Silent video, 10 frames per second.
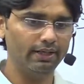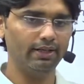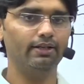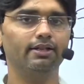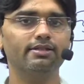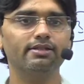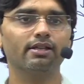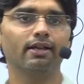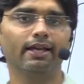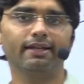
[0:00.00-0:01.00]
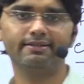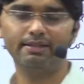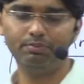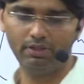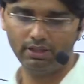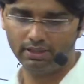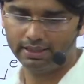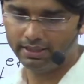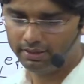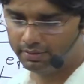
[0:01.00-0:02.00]
it is accepted
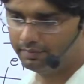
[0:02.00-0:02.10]
that